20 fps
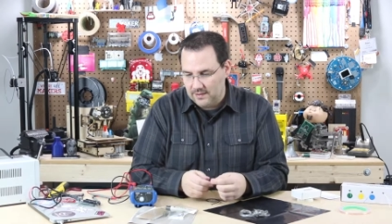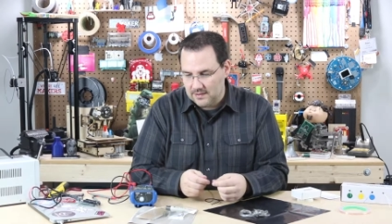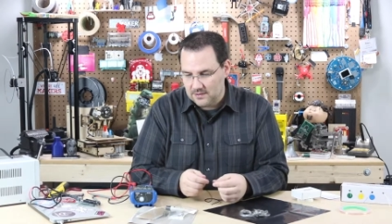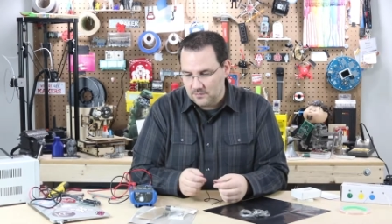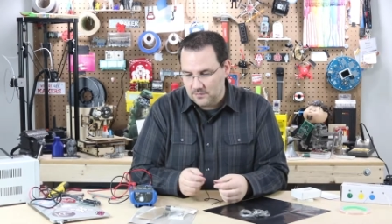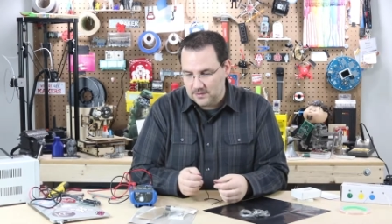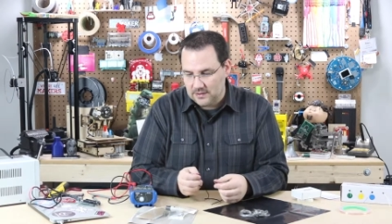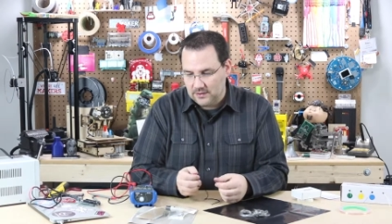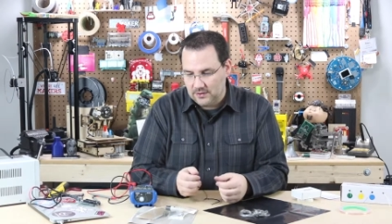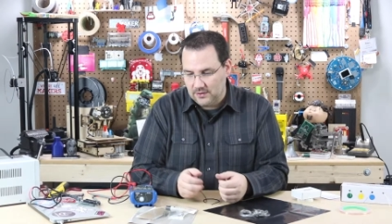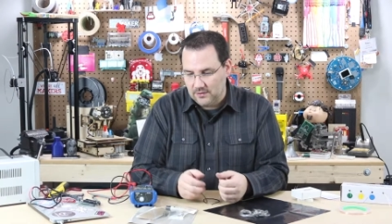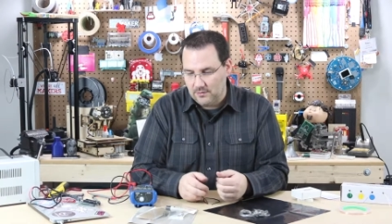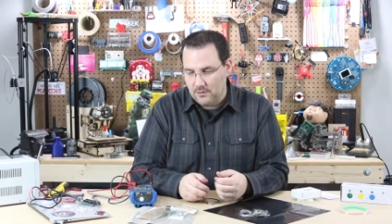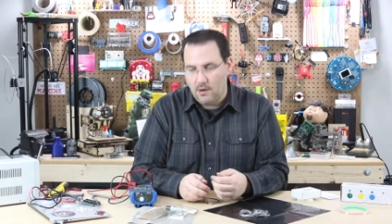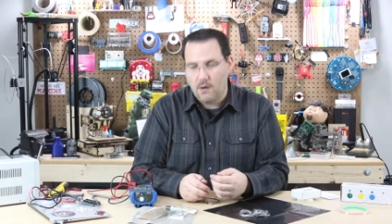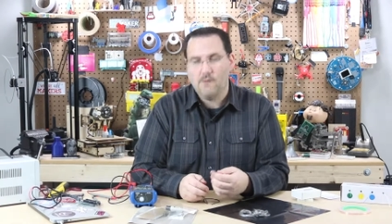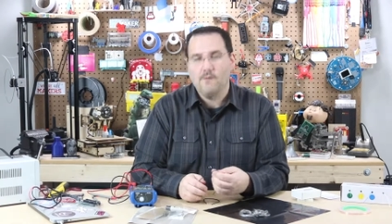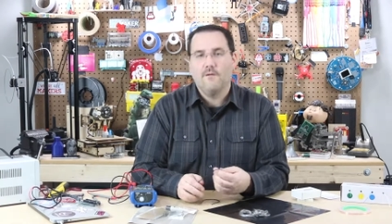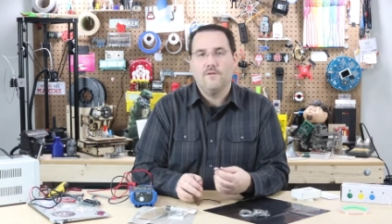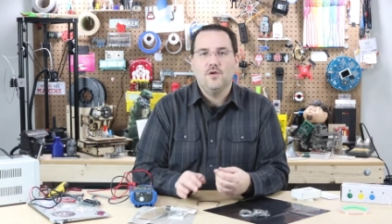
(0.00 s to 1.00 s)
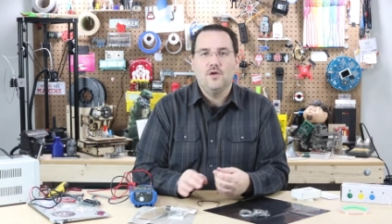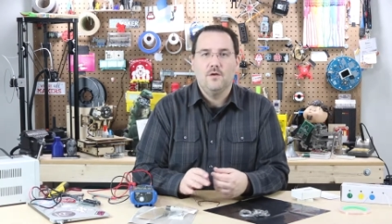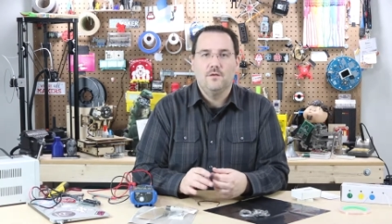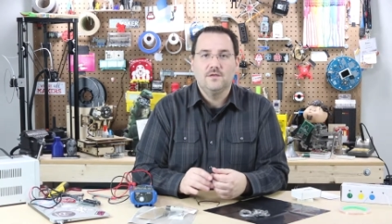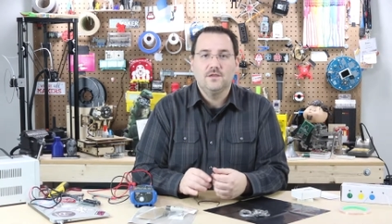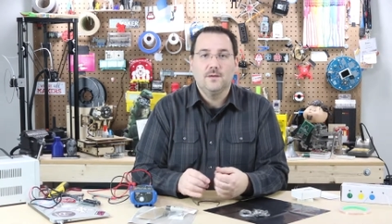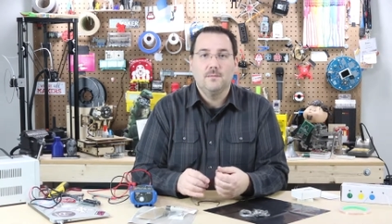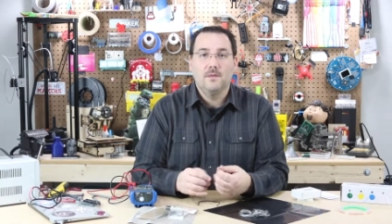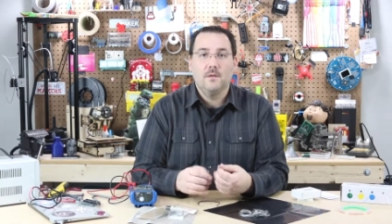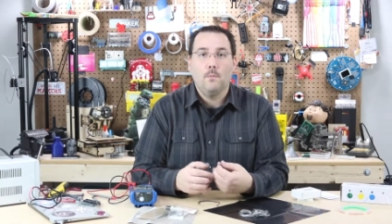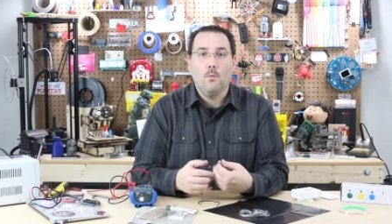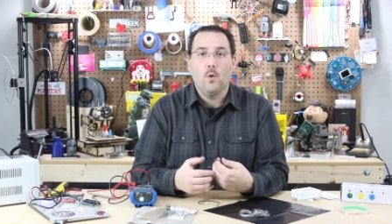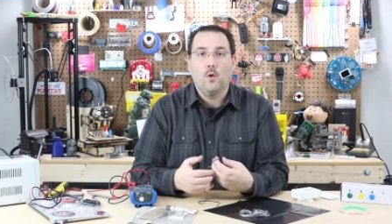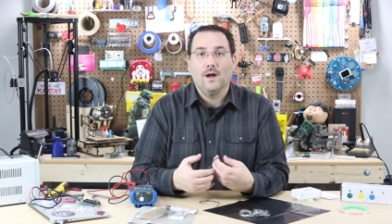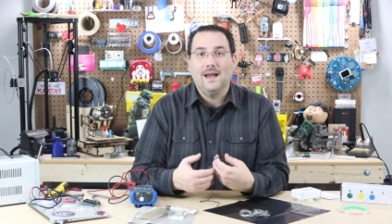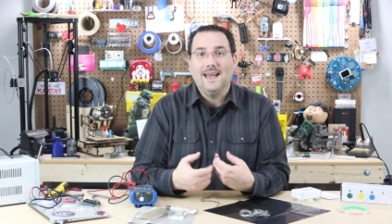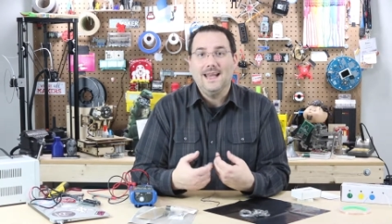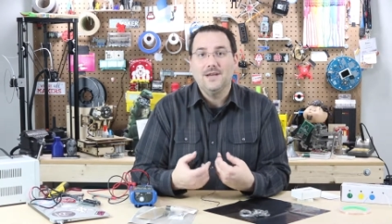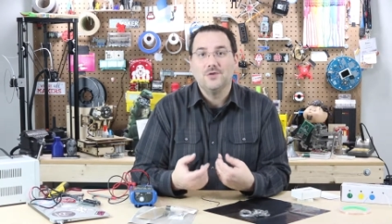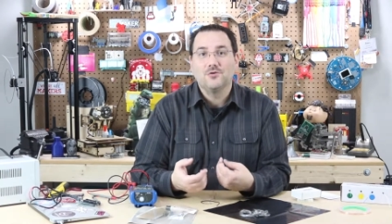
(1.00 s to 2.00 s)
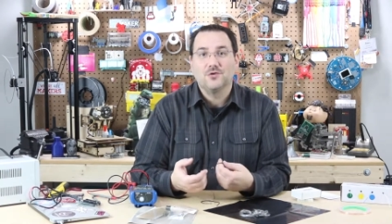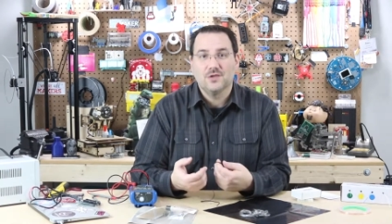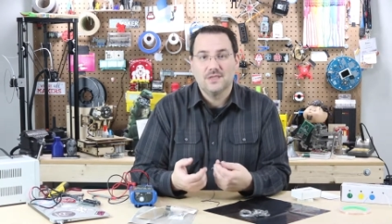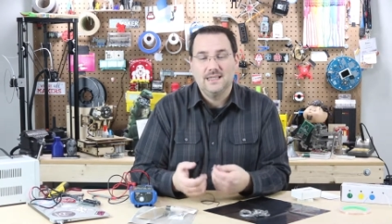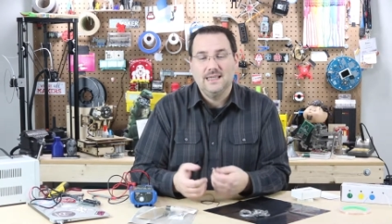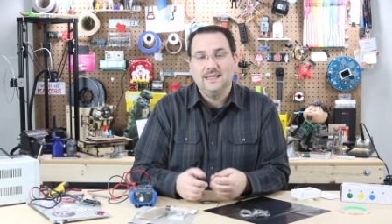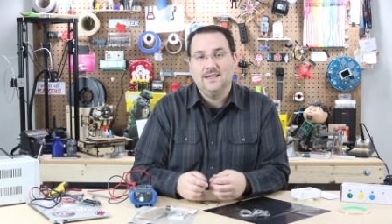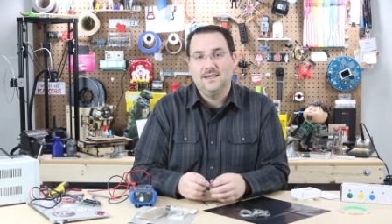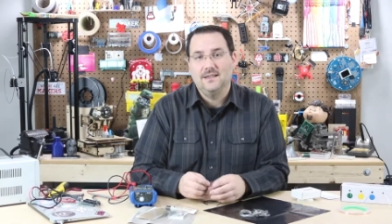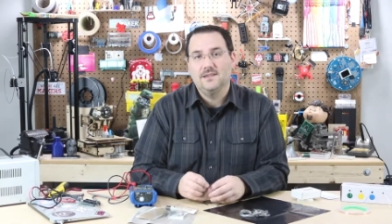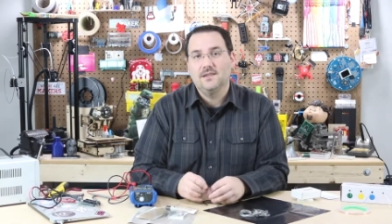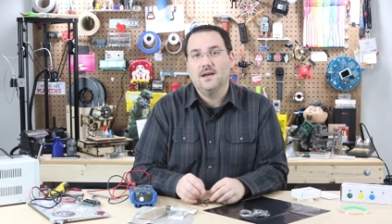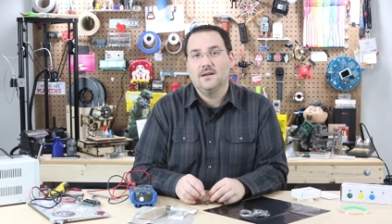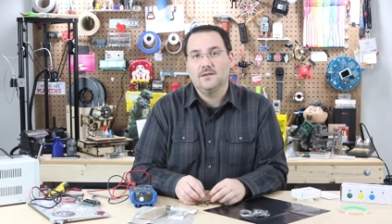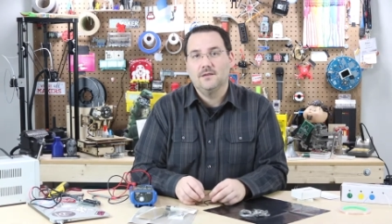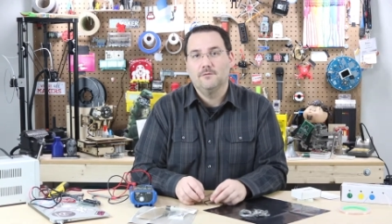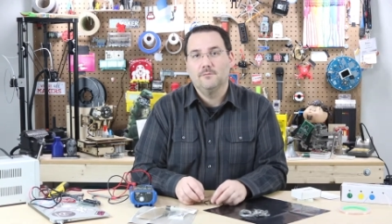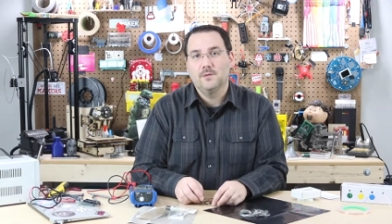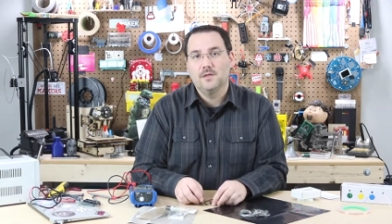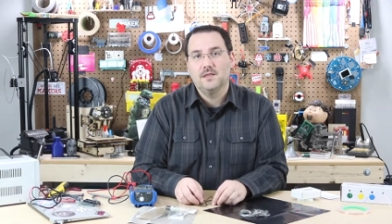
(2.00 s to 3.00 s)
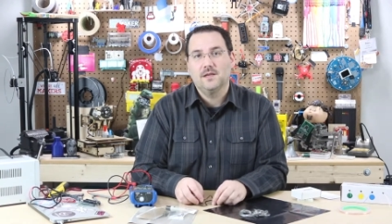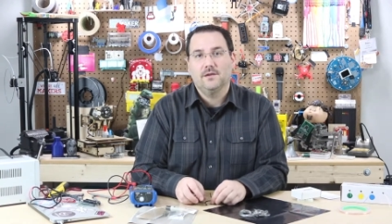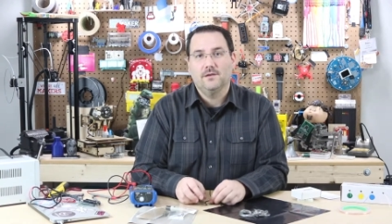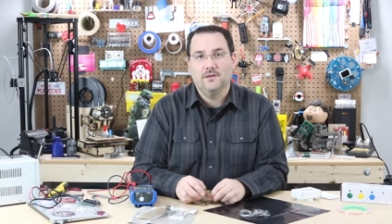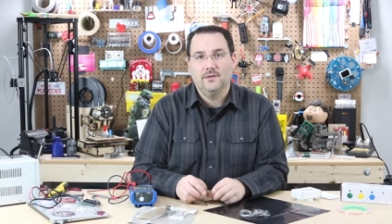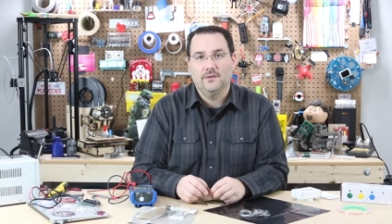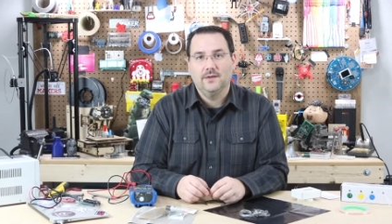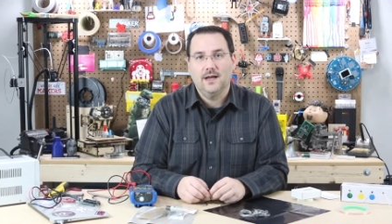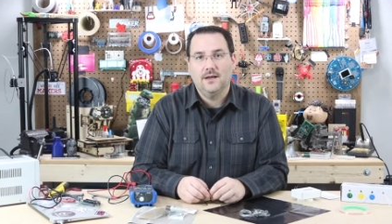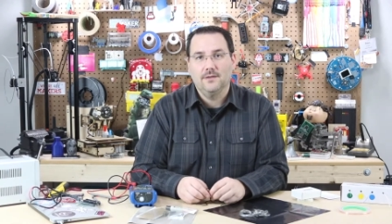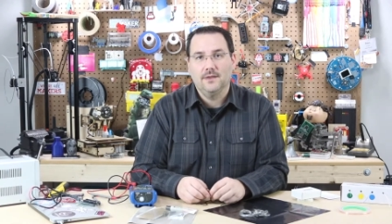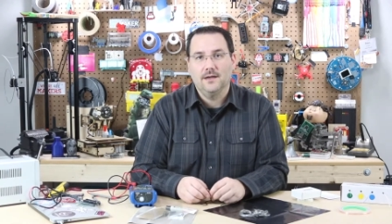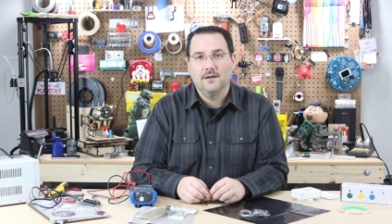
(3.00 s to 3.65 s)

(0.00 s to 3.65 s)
this was a good overview of some of the more interesting conductive materials out